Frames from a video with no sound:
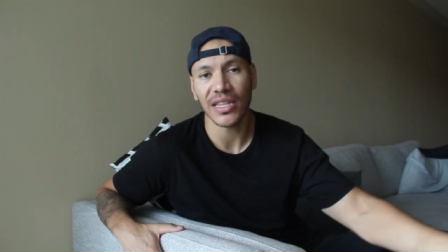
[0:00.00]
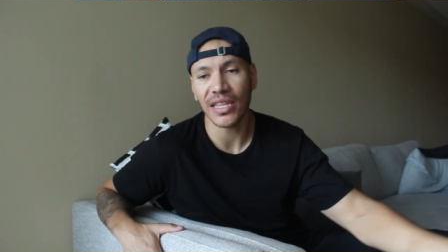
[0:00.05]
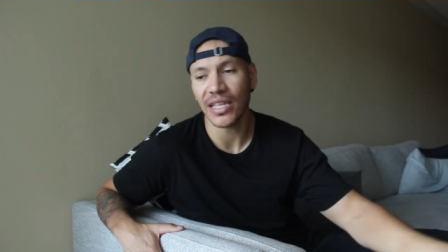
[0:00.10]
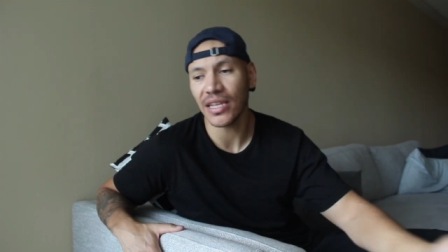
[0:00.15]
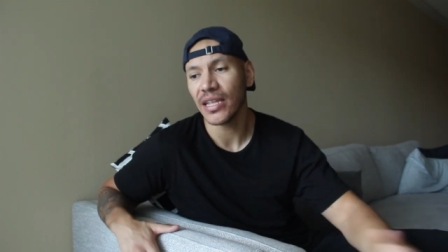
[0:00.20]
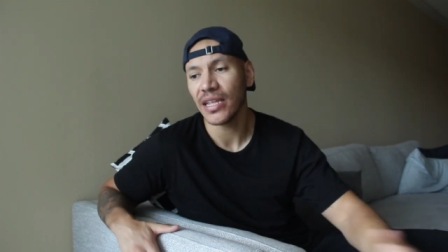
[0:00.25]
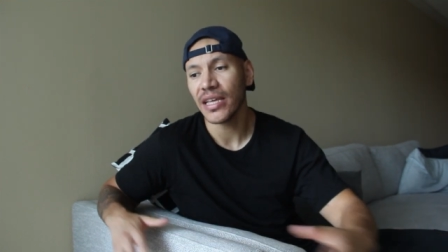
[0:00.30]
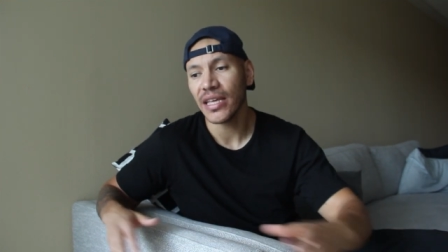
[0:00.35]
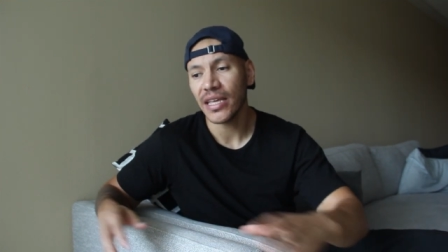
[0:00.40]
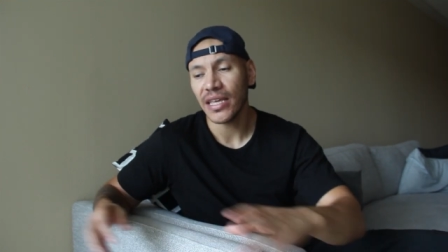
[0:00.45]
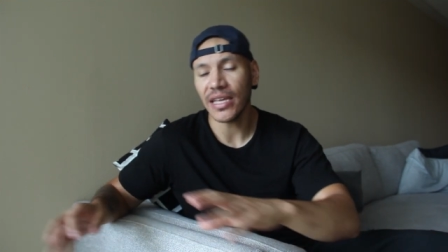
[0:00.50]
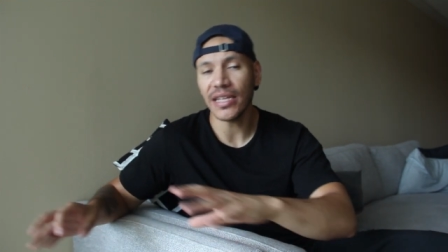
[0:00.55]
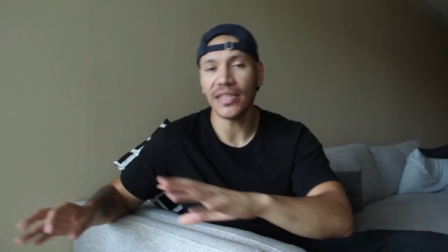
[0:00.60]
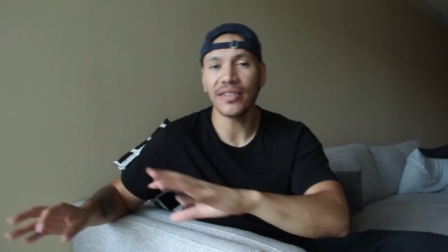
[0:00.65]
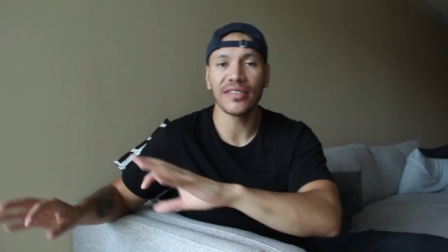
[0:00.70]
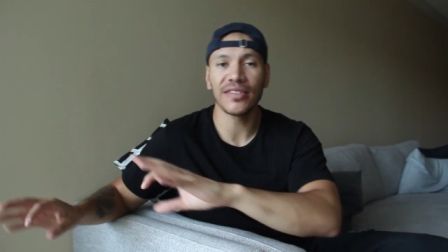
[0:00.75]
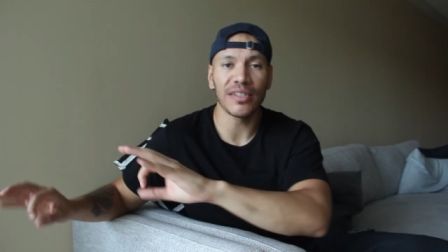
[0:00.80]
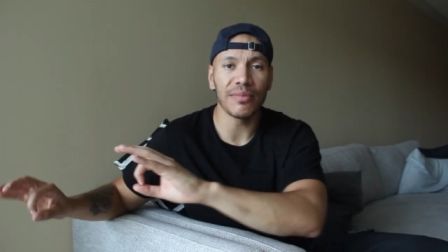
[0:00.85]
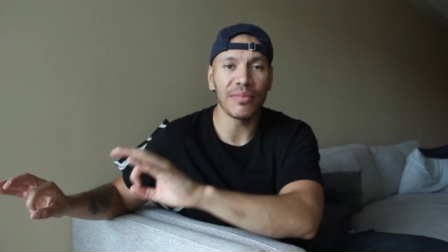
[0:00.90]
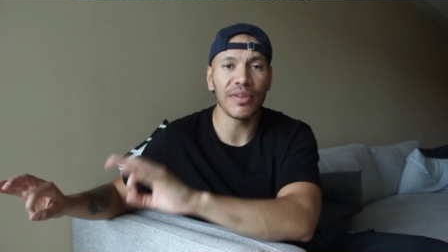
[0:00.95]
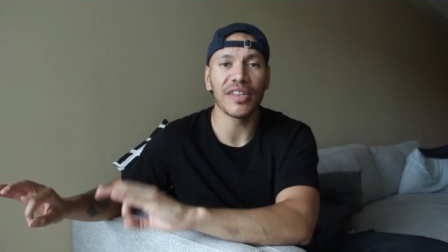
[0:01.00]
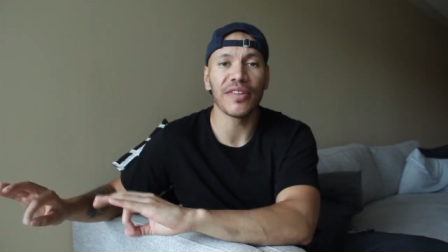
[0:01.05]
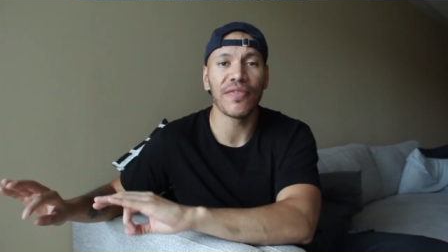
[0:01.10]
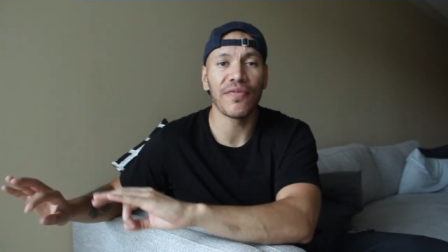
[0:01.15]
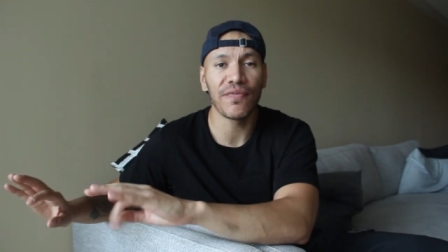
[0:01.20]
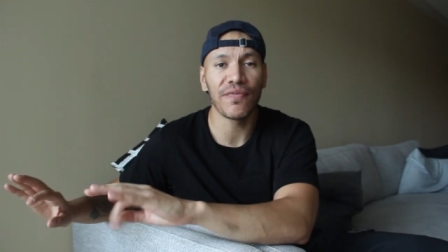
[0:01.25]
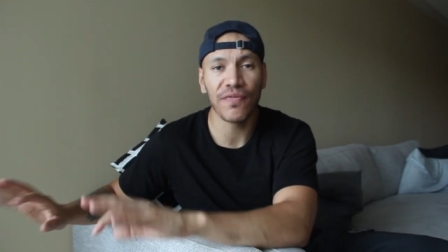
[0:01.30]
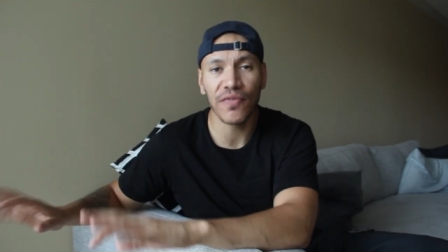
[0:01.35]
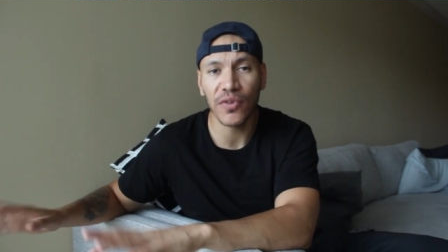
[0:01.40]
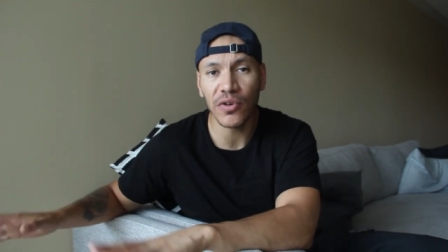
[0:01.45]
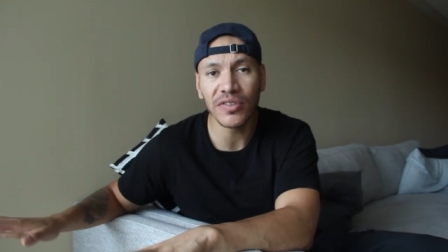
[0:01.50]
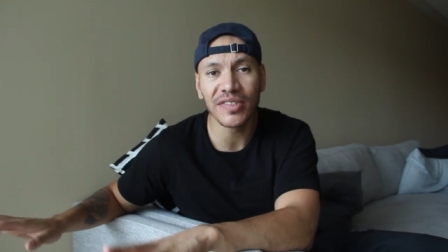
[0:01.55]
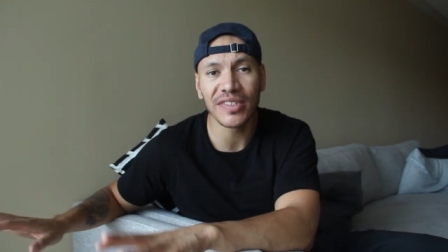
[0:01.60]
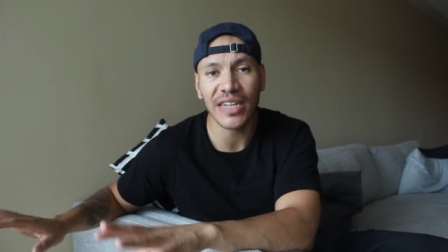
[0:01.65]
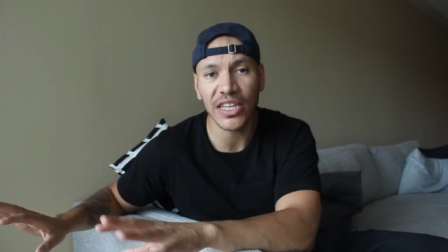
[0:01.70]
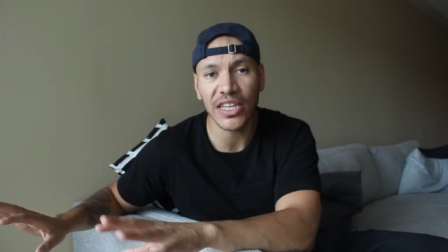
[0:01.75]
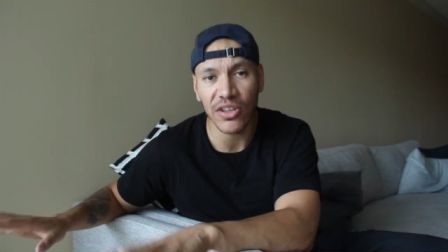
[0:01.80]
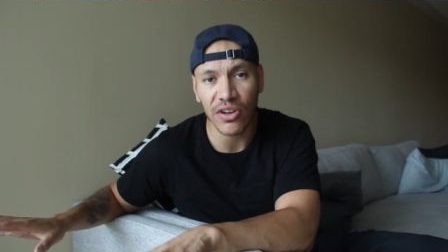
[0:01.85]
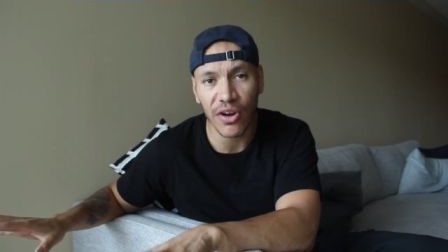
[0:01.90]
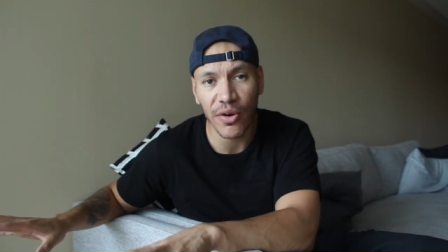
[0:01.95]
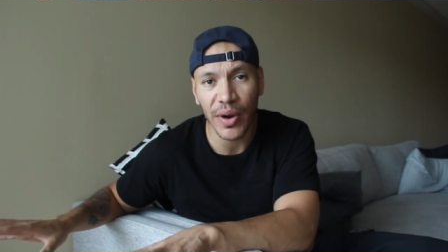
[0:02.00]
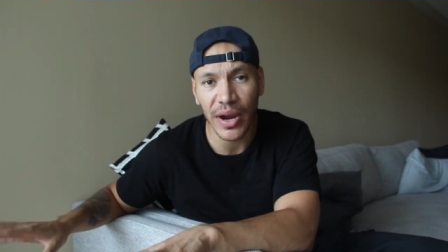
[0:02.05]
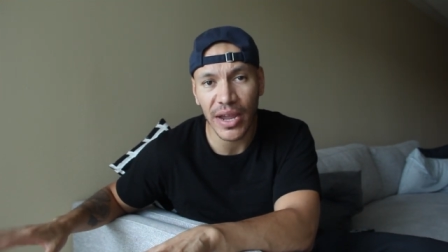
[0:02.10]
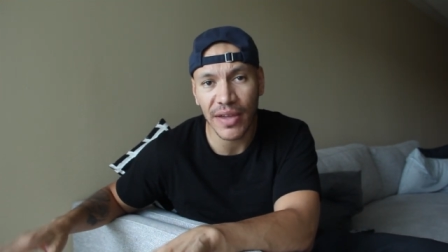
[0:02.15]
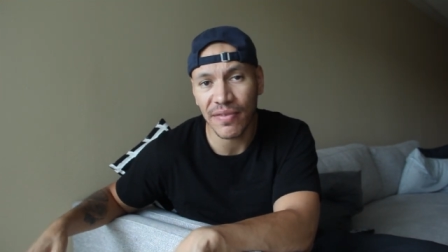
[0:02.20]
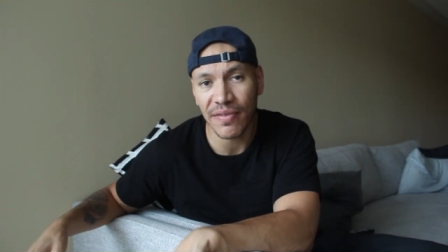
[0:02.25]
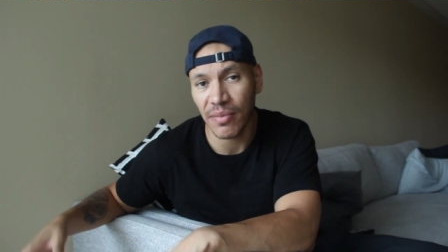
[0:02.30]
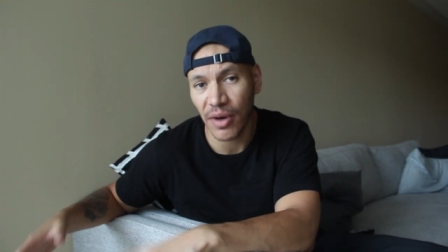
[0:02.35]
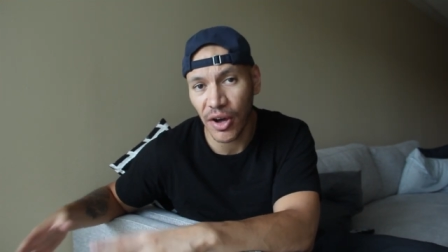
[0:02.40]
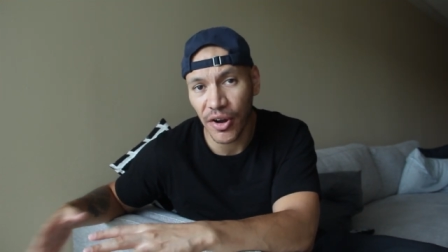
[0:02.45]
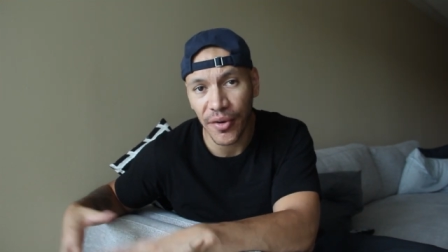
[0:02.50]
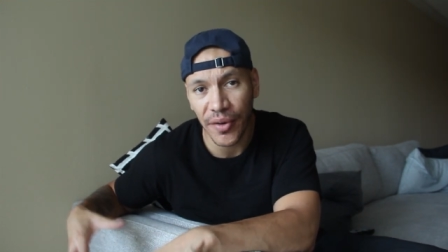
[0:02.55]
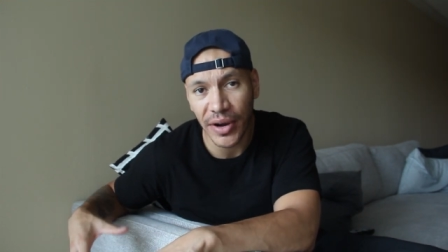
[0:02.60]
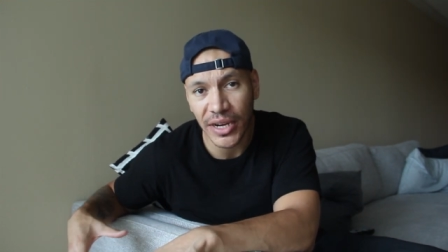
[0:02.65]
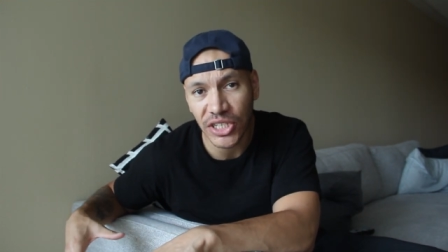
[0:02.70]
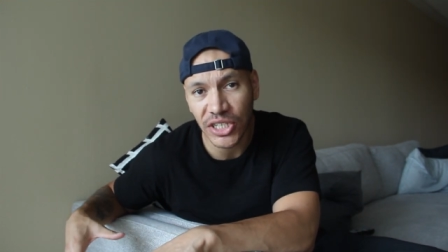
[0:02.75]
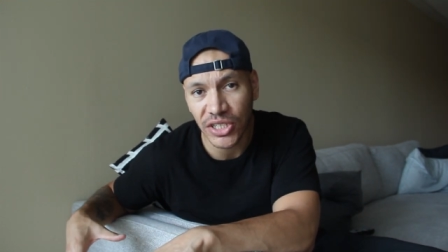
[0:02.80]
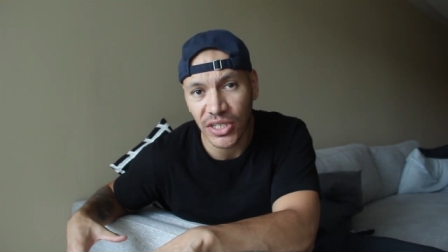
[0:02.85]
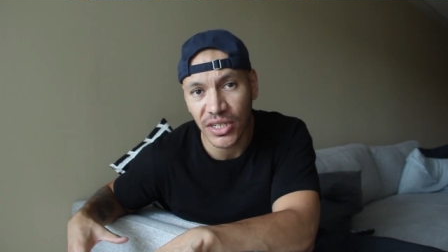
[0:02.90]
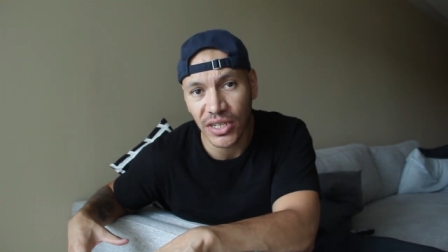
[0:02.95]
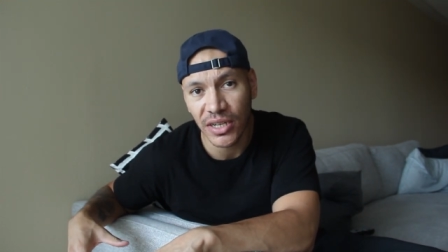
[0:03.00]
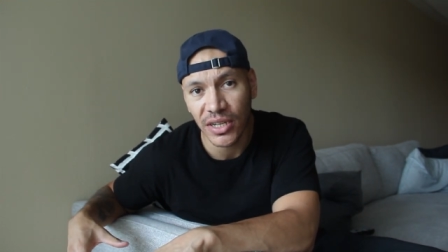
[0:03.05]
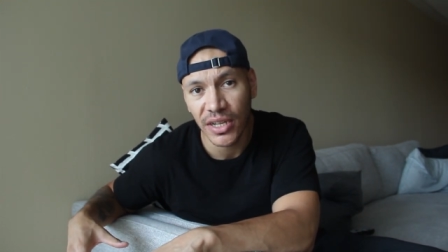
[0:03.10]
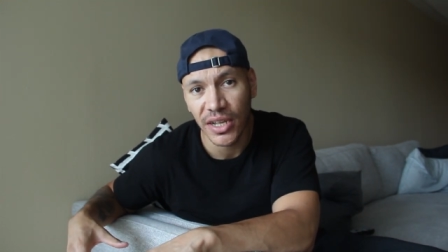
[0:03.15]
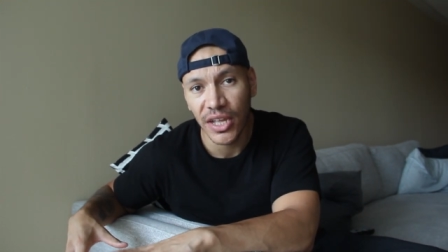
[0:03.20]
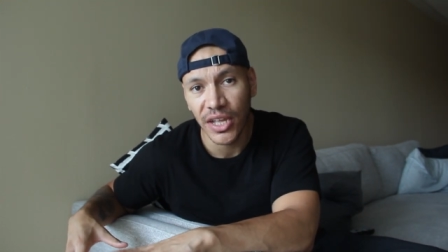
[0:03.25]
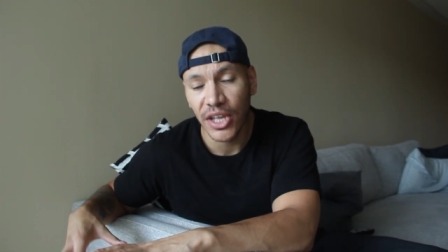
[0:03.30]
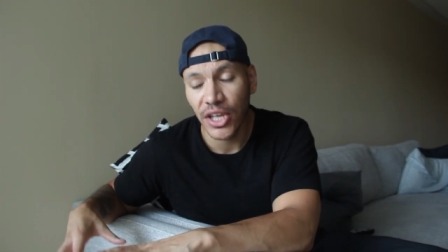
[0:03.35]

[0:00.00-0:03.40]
and then eat some of the foods that you crave in moderation,